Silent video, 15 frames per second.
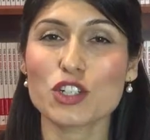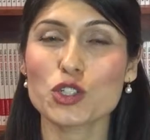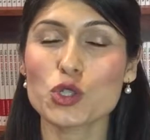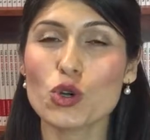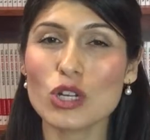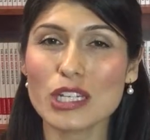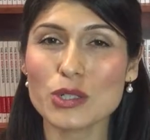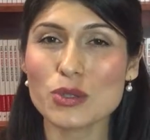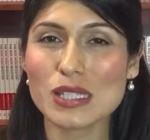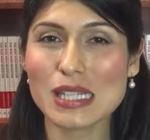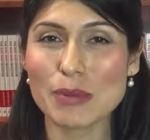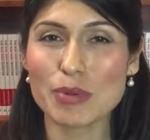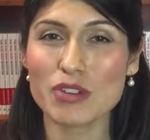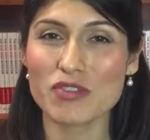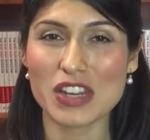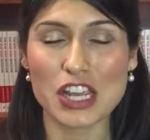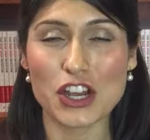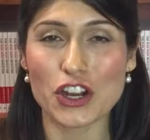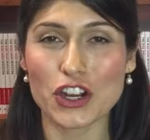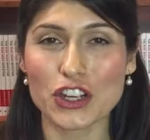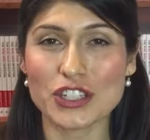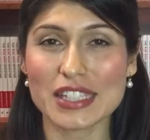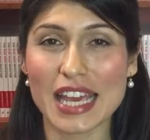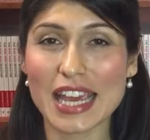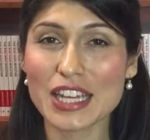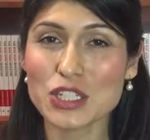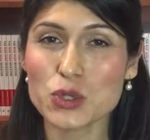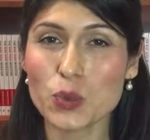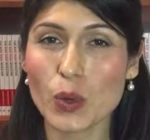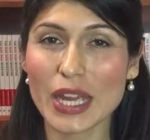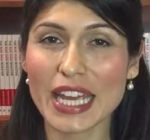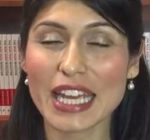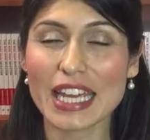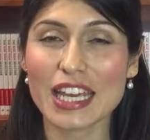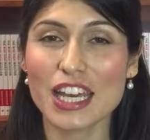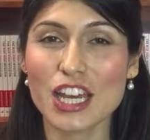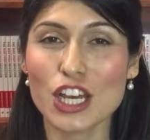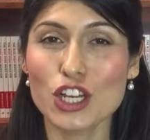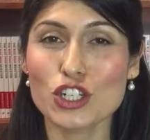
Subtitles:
short little snippet videos each week